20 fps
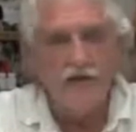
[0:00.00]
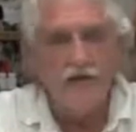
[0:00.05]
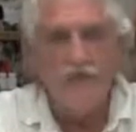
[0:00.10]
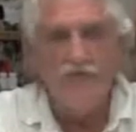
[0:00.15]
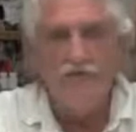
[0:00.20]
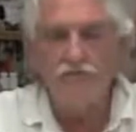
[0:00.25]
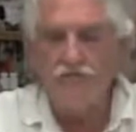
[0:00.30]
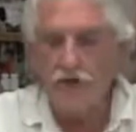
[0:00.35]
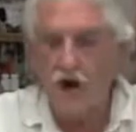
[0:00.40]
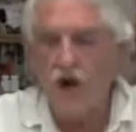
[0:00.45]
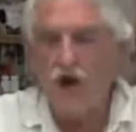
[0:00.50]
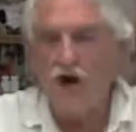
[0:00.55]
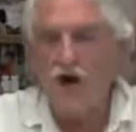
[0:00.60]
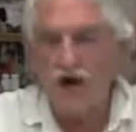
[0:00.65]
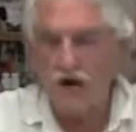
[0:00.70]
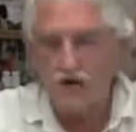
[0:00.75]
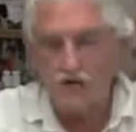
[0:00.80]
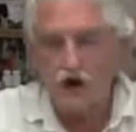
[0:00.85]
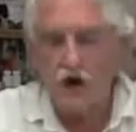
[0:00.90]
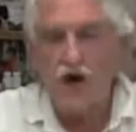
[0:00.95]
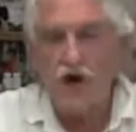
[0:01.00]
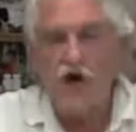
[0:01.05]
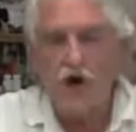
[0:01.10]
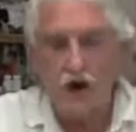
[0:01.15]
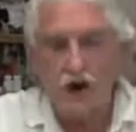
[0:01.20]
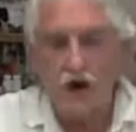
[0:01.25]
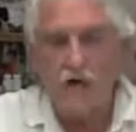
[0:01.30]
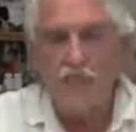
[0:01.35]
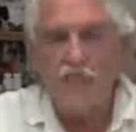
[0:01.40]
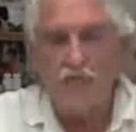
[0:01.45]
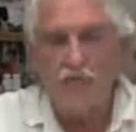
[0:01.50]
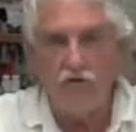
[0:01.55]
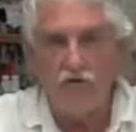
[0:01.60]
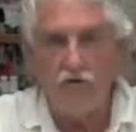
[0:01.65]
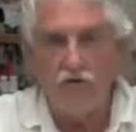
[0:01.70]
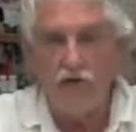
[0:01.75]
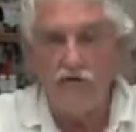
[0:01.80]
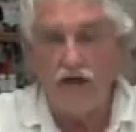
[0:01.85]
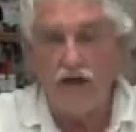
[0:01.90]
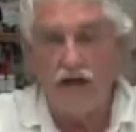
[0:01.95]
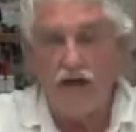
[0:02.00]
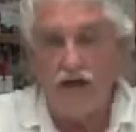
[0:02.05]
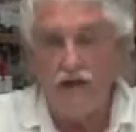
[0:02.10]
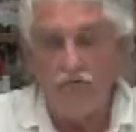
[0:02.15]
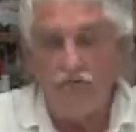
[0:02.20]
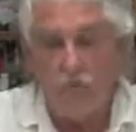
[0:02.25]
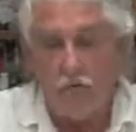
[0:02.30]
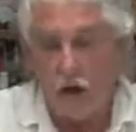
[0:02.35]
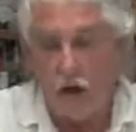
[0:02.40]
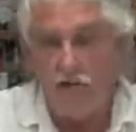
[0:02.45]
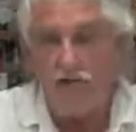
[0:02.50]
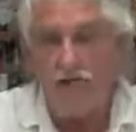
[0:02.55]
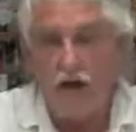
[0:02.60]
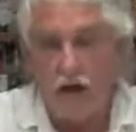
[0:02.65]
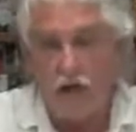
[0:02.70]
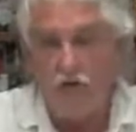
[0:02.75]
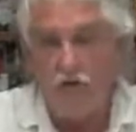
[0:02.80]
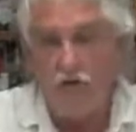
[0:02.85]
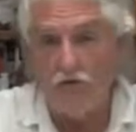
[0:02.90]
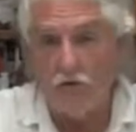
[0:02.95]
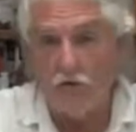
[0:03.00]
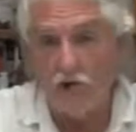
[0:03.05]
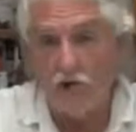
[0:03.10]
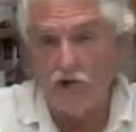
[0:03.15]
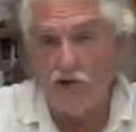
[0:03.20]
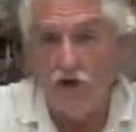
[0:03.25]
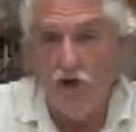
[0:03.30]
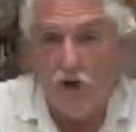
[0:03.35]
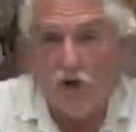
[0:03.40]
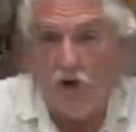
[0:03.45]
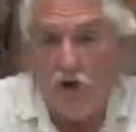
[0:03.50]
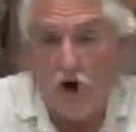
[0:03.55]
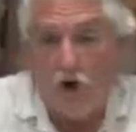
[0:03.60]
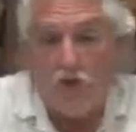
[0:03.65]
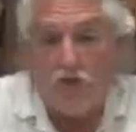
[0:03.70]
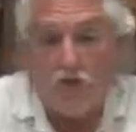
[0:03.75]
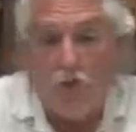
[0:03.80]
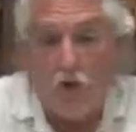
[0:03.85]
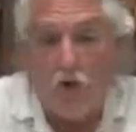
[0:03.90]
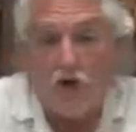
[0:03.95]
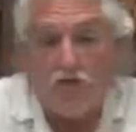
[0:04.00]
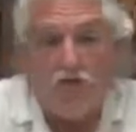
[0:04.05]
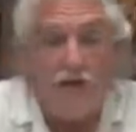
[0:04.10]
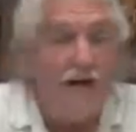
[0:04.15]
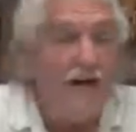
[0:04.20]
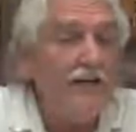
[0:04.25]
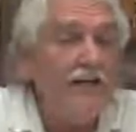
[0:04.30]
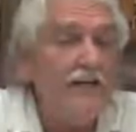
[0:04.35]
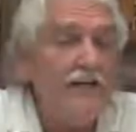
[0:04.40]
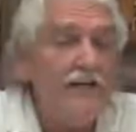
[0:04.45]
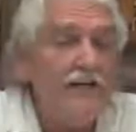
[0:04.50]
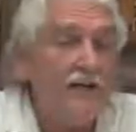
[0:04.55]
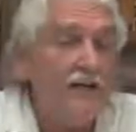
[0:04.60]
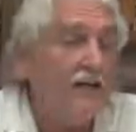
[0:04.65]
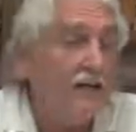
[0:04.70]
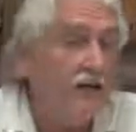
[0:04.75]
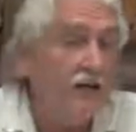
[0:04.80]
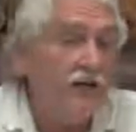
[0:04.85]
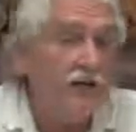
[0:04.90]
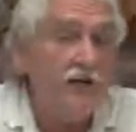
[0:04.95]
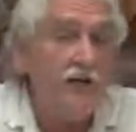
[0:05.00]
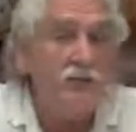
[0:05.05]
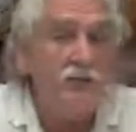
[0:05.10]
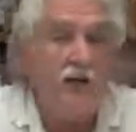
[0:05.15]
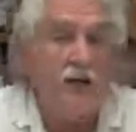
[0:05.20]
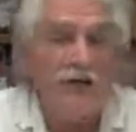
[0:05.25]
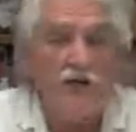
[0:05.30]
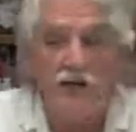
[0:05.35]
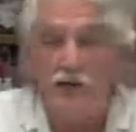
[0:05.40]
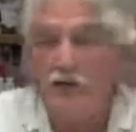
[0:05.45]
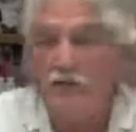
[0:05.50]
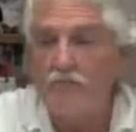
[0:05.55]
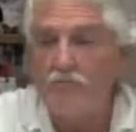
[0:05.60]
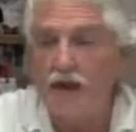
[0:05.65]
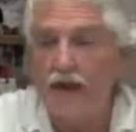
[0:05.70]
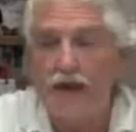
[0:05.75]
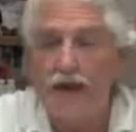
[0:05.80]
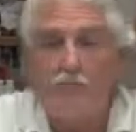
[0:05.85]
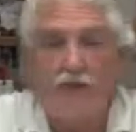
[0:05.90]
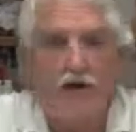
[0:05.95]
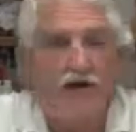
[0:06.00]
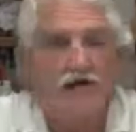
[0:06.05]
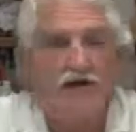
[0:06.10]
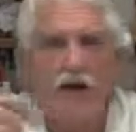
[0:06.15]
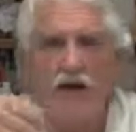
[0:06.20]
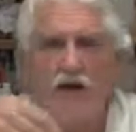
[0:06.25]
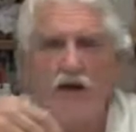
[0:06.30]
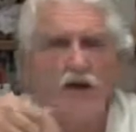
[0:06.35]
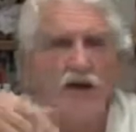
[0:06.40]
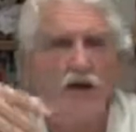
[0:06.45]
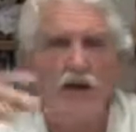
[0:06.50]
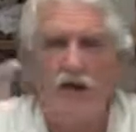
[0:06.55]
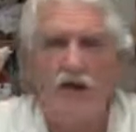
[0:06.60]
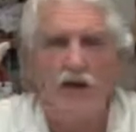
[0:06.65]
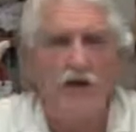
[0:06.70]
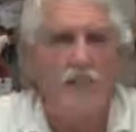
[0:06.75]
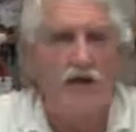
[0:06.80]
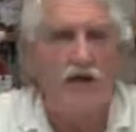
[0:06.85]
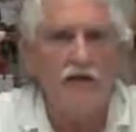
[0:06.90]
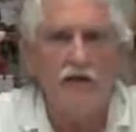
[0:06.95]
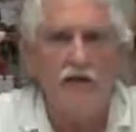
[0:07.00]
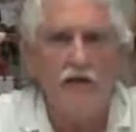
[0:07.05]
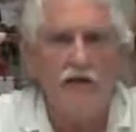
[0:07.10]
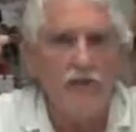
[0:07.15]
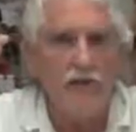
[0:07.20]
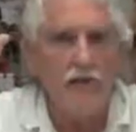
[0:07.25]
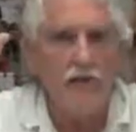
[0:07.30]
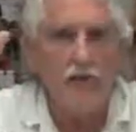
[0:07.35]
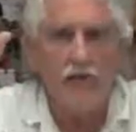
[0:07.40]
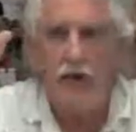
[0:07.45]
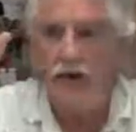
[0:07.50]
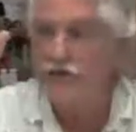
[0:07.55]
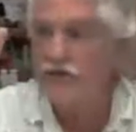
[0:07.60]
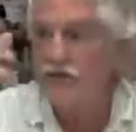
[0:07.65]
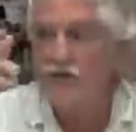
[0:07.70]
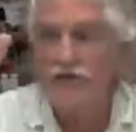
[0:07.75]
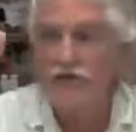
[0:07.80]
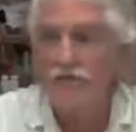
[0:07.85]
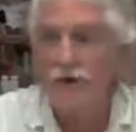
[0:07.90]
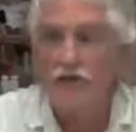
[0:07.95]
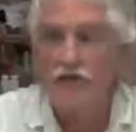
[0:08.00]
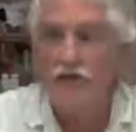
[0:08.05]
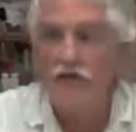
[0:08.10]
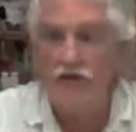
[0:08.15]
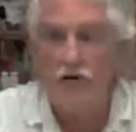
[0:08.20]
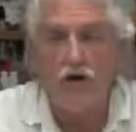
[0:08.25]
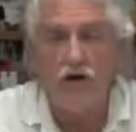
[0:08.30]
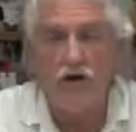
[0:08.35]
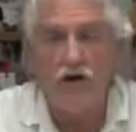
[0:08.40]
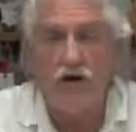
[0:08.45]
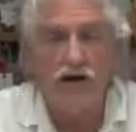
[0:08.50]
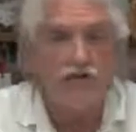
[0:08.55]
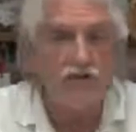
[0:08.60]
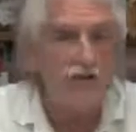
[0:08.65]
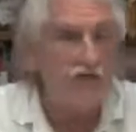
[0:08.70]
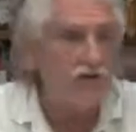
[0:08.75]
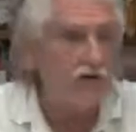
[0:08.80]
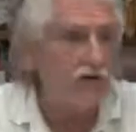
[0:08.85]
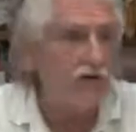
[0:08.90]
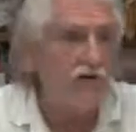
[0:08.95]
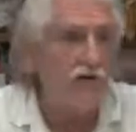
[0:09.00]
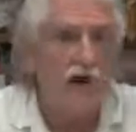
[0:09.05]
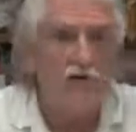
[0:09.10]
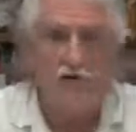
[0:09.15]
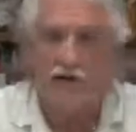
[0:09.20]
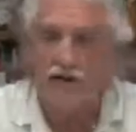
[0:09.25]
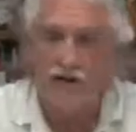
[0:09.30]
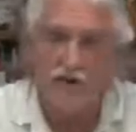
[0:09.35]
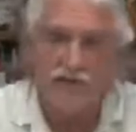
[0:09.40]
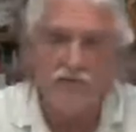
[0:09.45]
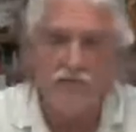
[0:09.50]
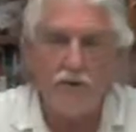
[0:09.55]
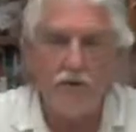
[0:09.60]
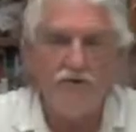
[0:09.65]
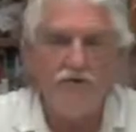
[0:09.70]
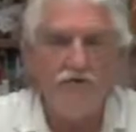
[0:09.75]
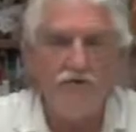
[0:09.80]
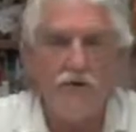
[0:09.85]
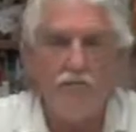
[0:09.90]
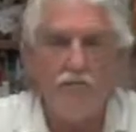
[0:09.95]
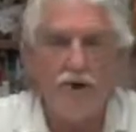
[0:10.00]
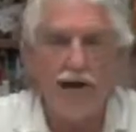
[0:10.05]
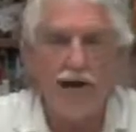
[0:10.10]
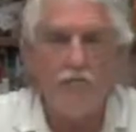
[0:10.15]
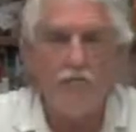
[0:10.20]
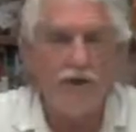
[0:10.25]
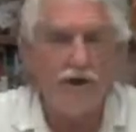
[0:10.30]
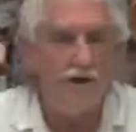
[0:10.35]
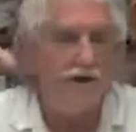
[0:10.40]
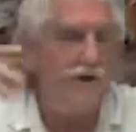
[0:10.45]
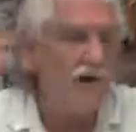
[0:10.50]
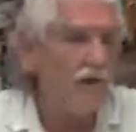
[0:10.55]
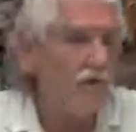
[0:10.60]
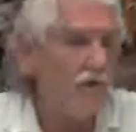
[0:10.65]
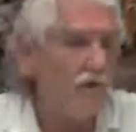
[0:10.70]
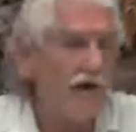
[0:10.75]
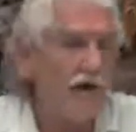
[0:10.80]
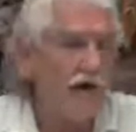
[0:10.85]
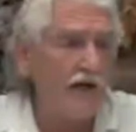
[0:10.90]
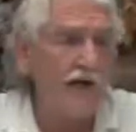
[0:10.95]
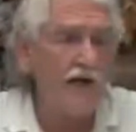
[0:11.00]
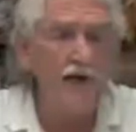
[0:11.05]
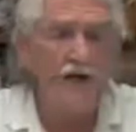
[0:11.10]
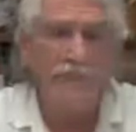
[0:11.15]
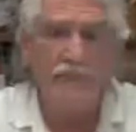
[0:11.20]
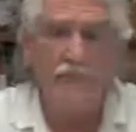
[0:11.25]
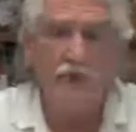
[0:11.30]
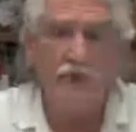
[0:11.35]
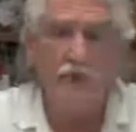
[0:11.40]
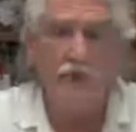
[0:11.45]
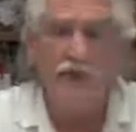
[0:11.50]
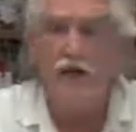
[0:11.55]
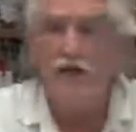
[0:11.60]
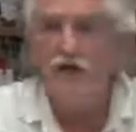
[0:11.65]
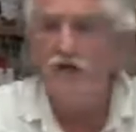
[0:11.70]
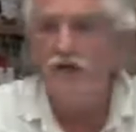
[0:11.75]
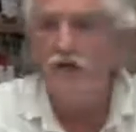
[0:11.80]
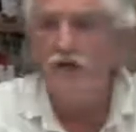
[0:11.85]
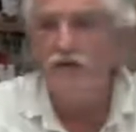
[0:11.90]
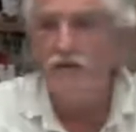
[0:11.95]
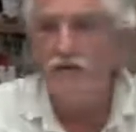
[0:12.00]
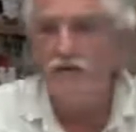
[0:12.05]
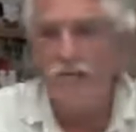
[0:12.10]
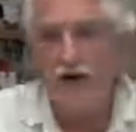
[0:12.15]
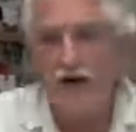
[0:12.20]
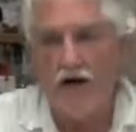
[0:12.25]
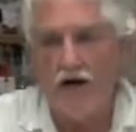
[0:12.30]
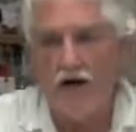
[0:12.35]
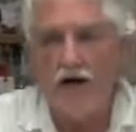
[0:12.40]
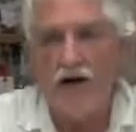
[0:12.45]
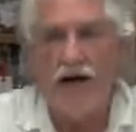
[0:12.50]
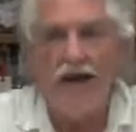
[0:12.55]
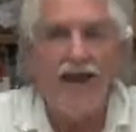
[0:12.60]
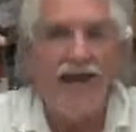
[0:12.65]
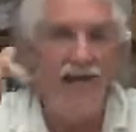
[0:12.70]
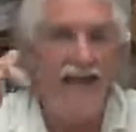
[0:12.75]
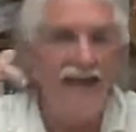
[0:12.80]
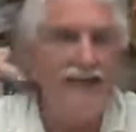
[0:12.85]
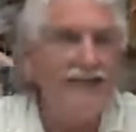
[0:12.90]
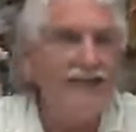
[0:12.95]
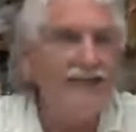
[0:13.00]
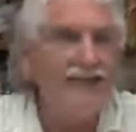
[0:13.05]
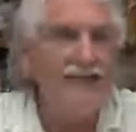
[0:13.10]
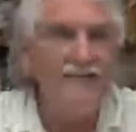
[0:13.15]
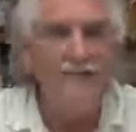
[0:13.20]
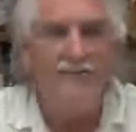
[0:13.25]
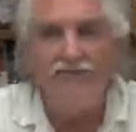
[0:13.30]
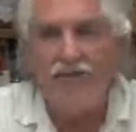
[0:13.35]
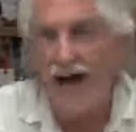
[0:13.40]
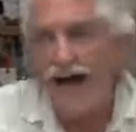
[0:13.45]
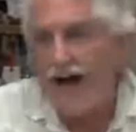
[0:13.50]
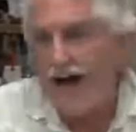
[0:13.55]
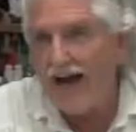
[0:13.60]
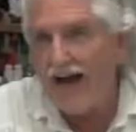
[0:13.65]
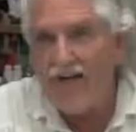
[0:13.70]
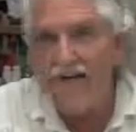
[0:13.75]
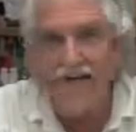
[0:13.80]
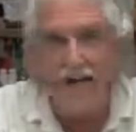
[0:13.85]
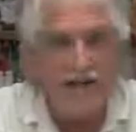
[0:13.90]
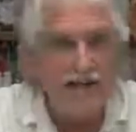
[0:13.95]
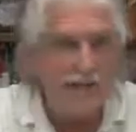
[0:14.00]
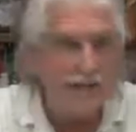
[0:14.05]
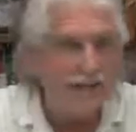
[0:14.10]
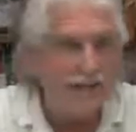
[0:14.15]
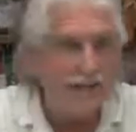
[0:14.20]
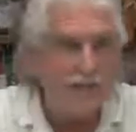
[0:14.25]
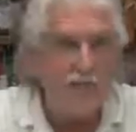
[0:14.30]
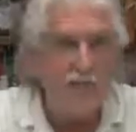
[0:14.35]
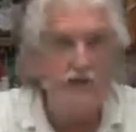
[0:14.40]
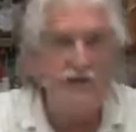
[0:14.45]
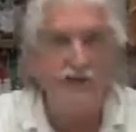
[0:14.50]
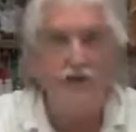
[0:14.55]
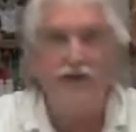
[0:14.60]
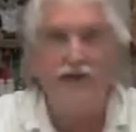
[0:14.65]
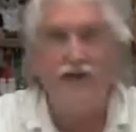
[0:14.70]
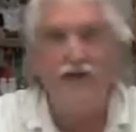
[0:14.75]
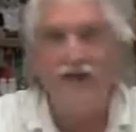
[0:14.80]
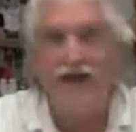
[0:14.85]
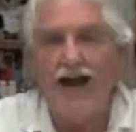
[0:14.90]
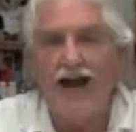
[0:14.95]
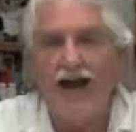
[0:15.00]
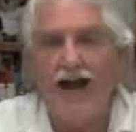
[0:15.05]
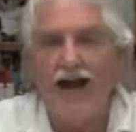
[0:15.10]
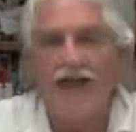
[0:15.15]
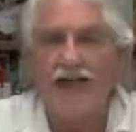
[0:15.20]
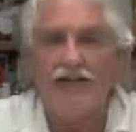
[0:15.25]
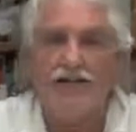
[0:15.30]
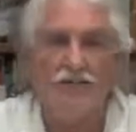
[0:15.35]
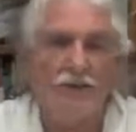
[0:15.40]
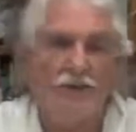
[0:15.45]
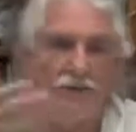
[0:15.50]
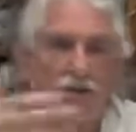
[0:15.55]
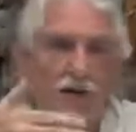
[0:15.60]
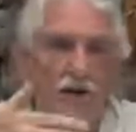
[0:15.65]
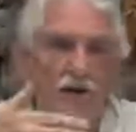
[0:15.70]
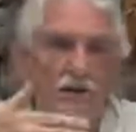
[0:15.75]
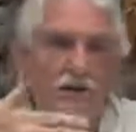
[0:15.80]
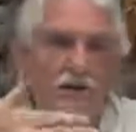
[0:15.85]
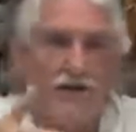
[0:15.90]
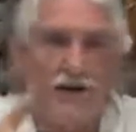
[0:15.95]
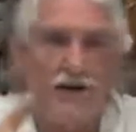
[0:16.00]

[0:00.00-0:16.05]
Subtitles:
You dogs are omnivores, and most omnivores go more veggies than they do meat. Look at black bears, hardly eat any meat. There's a special on National Geographic, another special on black bears. Rarely eat meat. Grizzly bear, 80-some% of their diet is between